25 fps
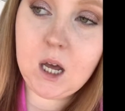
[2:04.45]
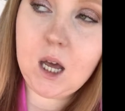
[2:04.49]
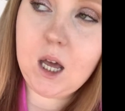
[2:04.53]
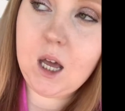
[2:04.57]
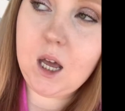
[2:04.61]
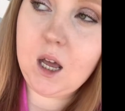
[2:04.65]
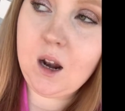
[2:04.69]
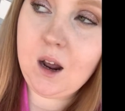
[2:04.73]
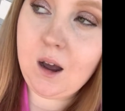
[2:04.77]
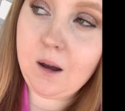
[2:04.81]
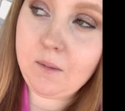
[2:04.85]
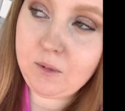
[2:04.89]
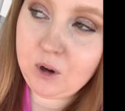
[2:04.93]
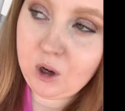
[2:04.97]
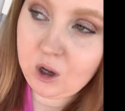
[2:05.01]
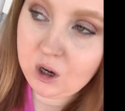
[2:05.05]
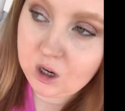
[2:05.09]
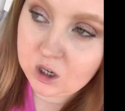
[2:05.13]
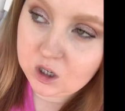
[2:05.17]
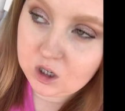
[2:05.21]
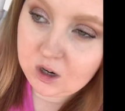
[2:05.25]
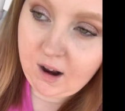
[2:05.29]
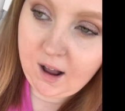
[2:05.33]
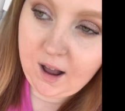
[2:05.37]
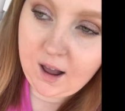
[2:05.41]
And I'm going
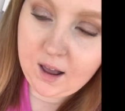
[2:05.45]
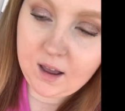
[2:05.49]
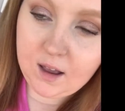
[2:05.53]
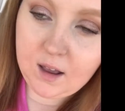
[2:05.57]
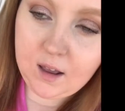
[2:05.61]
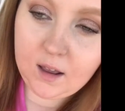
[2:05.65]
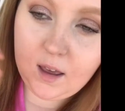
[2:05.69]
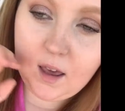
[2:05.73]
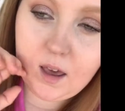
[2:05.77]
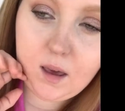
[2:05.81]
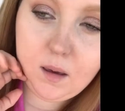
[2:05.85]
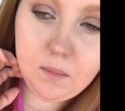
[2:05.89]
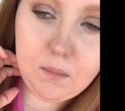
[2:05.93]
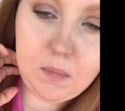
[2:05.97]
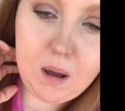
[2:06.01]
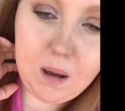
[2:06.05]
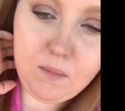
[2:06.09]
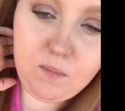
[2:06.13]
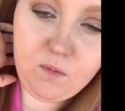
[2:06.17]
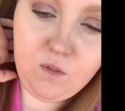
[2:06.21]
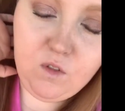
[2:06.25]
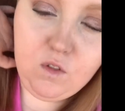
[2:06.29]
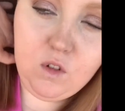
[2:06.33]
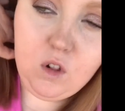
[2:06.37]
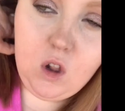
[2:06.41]
to try and keep my
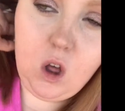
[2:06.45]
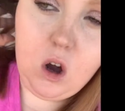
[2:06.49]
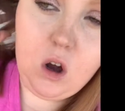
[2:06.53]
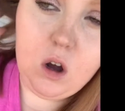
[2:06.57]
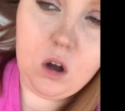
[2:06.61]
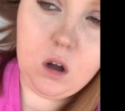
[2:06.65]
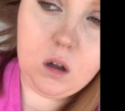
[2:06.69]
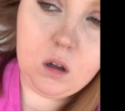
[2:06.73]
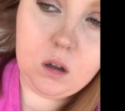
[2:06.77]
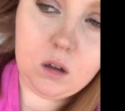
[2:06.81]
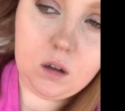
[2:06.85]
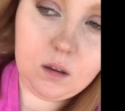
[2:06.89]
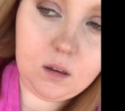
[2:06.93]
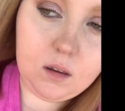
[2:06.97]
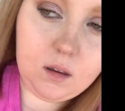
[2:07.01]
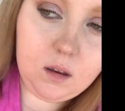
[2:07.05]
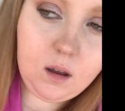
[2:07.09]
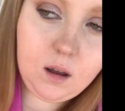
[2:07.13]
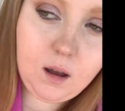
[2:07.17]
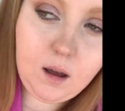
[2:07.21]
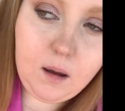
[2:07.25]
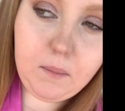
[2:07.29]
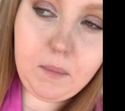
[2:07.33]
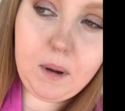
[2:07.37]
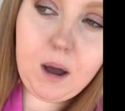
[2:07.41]
vlogs
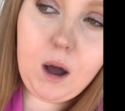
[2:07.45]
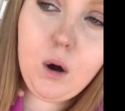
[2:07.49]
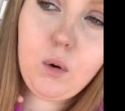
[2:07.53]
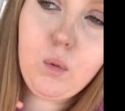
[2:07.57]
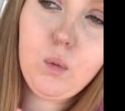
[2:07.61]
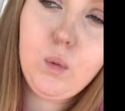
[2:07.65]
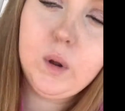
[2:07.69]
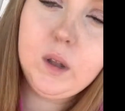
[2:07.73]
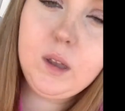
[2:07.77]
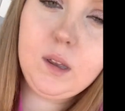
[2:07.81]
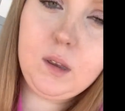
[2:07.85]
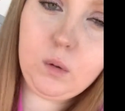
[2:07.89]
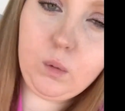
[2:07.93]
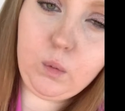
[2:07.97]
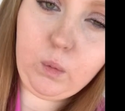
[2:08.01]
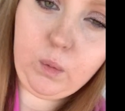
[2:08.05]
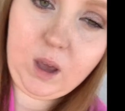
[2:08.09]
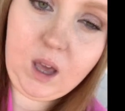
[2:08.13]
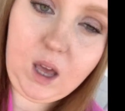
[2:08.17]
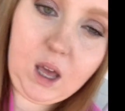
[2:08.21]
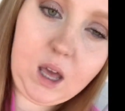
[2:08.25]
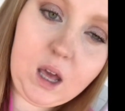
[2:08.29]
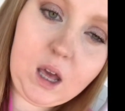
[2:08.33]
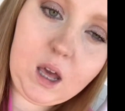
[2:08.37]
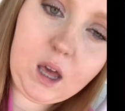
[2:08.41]
about once a
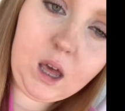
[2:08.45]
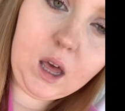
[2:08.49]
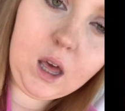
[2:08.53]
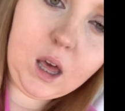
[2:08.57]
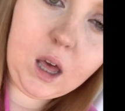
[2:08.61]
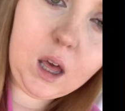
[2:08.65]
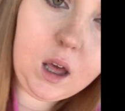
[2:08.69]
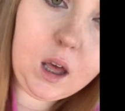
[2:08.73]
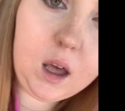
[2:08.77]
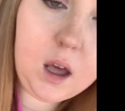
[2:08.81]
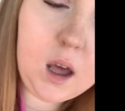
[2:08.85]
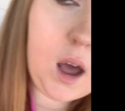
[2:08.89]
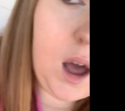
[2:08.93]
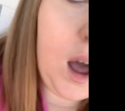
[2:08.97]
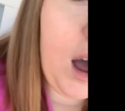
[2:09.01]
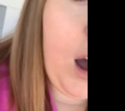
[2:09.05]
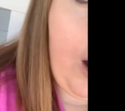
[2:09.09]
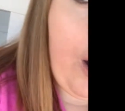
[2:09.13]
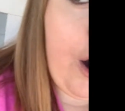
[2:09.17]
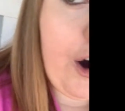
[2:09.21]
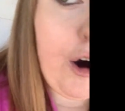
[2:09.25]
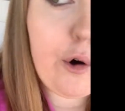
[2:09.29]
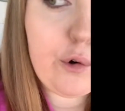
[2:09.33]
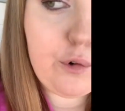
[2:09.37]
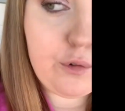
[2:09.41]
week.
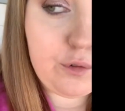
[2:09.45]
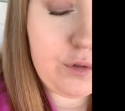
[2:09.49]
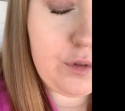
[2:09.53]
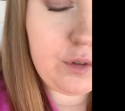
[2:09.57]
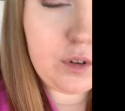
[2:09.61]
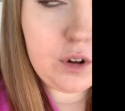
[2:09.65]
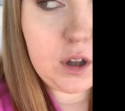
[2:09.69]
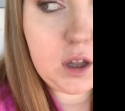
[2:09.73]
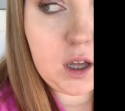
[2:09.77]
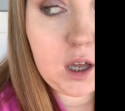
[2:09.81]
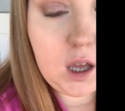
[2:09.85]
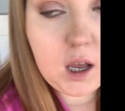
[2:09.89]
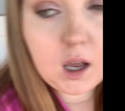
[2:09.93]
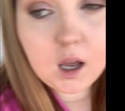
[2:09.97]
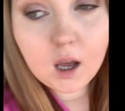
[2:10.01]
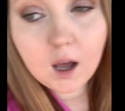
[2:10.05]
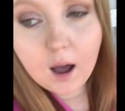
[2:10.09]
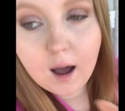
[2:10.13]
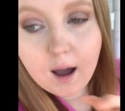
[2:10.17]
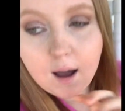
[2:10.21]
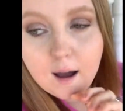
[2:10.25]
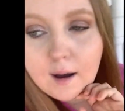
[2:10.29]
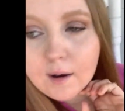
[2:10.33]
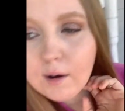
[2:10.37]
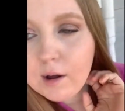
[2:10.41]
Hopefully.
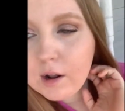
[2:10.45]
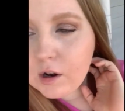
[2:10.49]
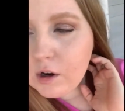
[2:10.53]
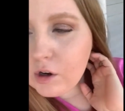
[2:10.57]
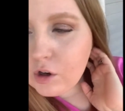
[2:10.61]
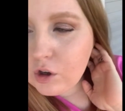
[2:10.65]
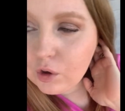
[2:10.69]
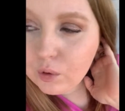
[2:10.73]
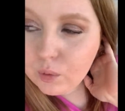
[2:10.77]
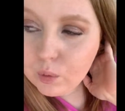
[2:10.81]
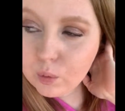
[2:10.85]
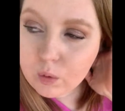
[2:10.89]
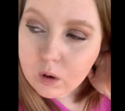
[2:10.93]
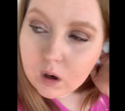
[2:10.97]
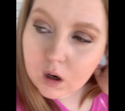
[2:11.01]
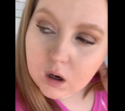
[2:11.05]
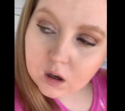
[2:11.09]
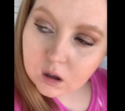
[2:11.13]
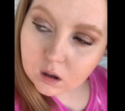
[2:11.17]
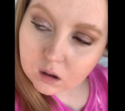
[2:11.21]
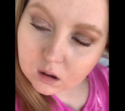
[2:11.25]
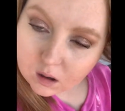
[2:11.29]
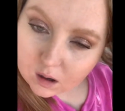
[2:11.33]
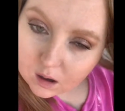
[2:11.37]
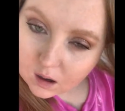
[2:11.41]
I do work
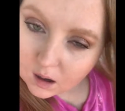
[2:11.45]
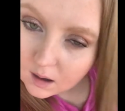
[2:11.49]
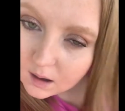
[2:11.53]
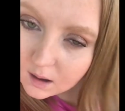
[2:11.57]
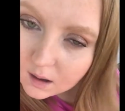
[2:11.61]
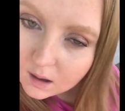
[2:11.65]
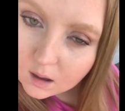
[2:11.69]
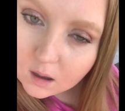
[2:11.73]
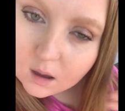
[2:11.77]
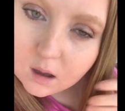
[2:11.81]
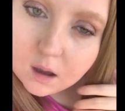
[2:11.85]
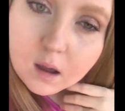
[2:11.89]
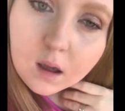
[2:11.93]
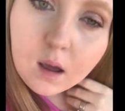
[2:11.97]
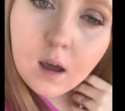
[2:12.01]
a lot.